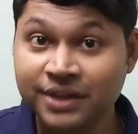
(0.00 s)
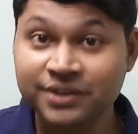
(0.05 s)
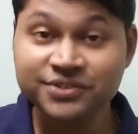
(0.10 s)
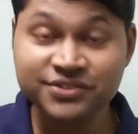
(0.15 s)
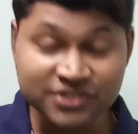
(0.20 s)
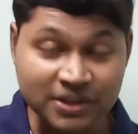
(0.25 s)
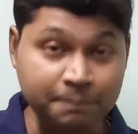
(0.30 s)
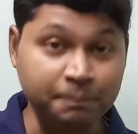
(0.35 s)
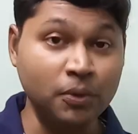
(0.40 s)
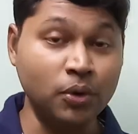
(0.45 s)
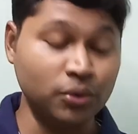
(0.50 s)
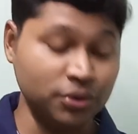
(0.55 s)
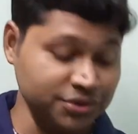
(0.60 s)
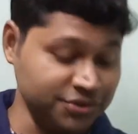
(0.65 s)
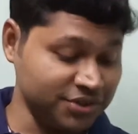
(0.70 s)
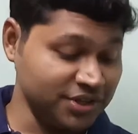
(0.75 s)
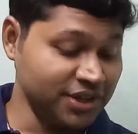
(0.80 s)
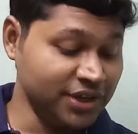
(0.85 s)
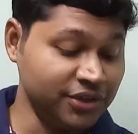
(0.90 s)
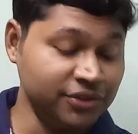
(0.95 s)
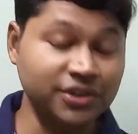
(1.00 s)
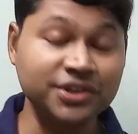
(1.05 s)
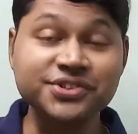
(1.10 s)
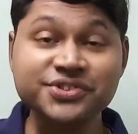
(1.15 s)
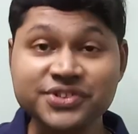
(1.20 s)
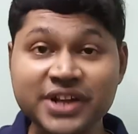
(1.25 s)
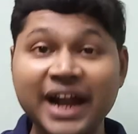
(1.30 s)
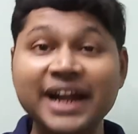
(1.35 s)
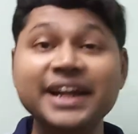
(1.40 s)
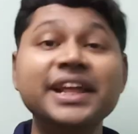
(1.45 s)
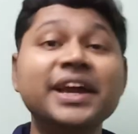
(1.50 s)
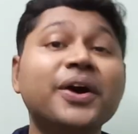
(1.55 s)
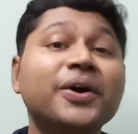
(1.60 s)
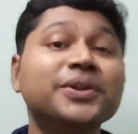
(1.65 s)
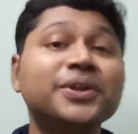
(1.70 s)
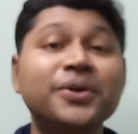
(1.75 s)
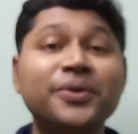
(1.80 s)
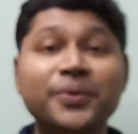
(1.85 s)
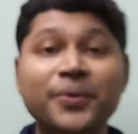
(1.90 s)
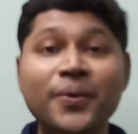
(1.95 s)
Suppose you are standing
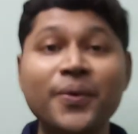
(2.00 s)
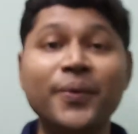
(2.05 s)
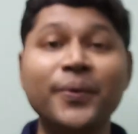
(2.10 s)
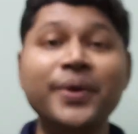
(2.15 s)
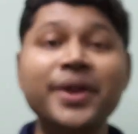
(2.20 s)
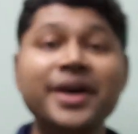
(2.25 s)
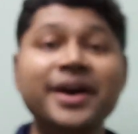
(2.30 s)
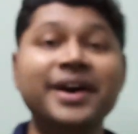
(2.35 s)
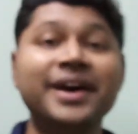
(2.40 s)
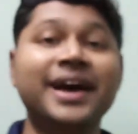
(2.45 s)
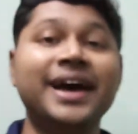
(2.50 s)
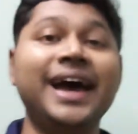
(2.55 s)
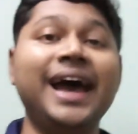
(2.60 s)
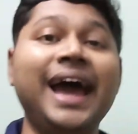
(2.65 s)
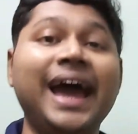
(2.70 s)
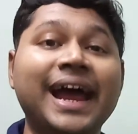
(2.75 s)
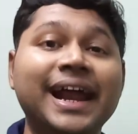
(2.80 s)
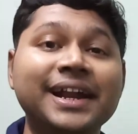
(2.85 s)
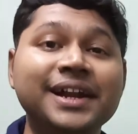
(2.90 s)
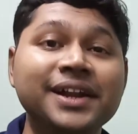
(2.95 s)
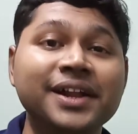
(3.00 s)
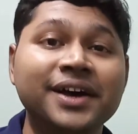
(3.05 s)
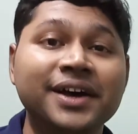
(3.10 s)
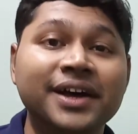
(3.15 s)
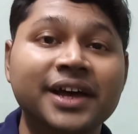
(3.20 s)
on a road and